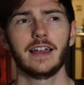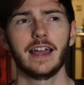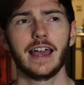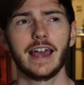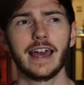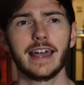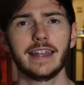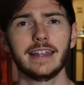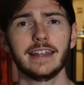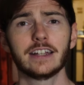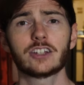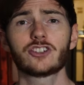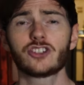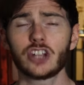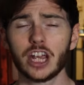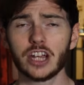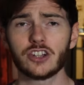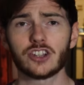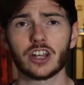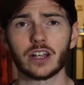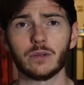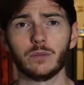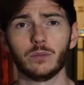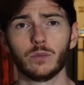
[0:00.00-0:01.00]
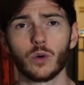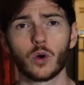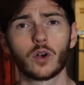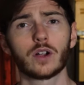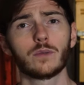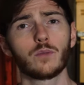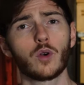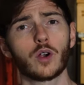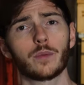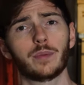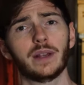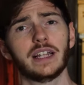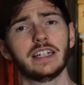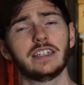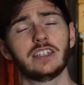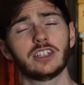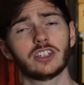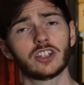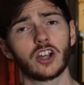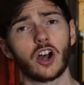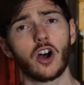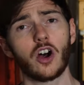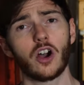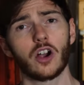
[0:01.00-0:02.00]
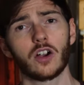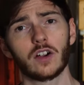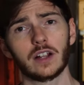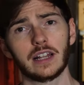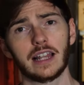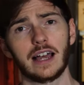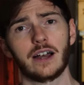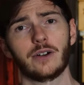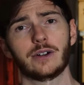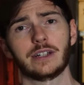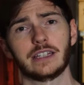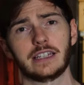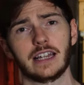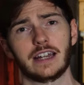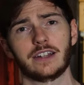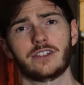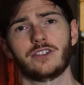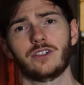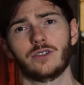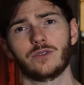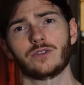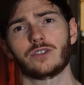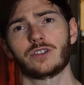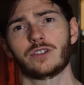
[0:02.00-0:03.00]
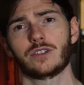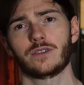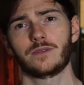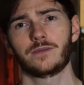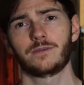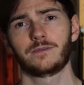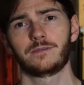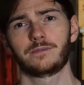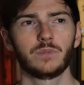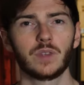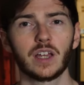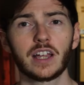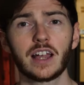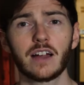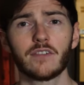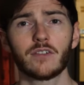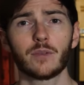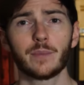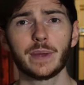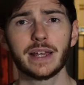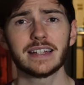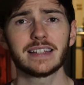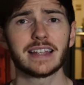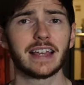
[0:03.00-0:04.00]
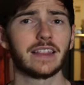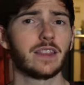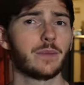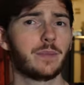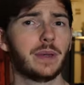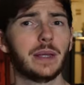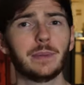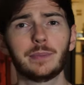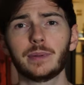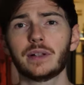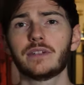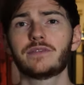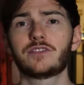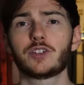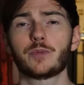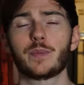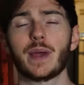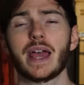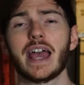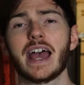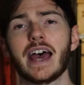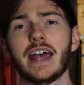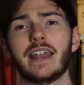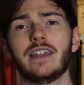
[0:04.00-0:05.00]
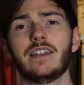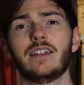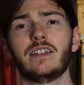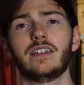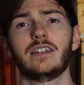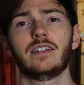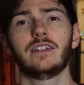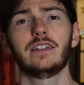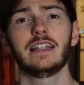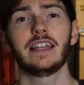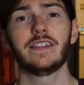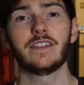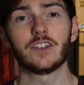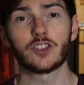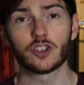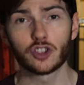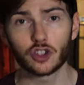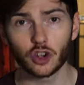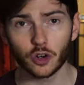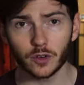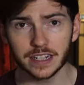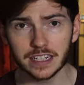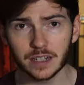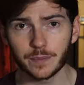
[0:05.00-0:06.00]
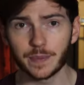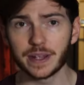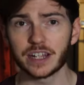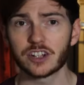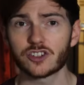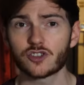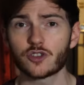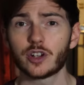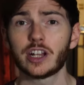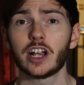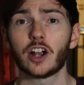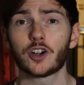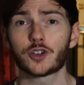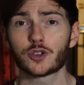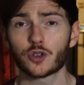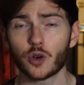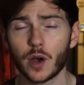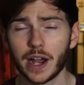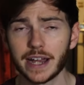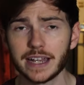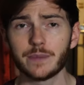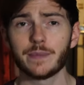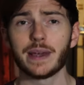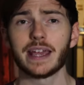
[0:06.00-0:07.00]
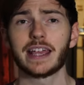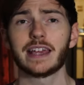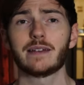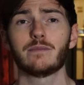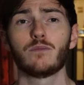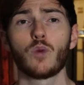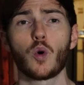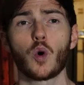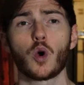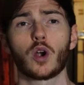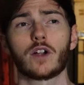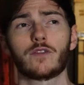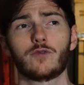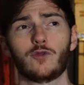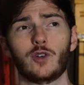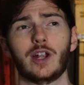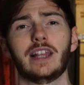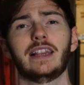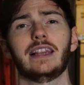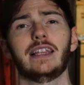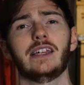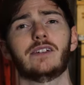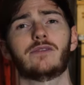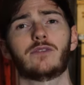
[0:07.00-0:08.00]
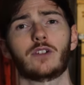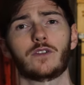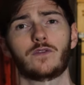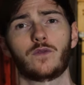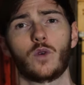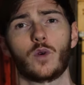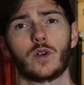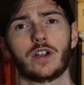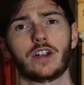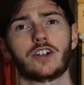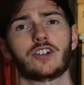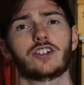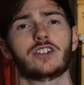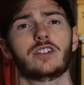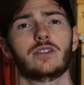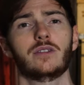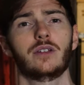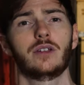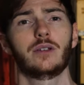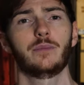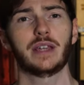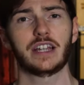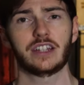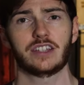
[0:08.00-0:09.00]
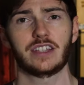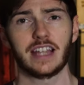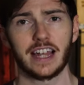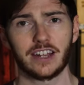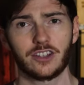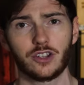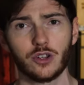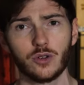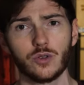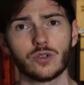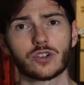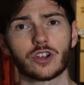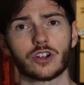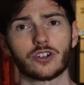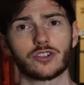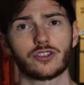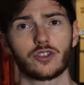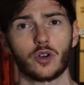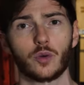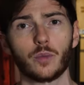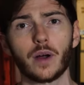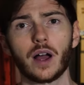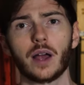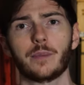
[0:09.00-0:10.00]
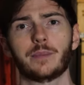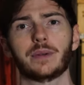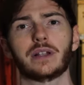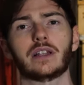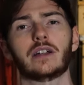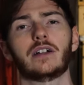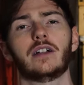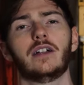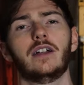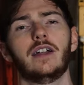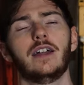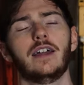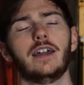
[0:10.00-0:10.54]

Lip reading: And it's changing. More and more places are allowing tattoos. The government and the people of Japan in the tourism industry are trying to make it more friendly for foreigners because tattoos are so popular.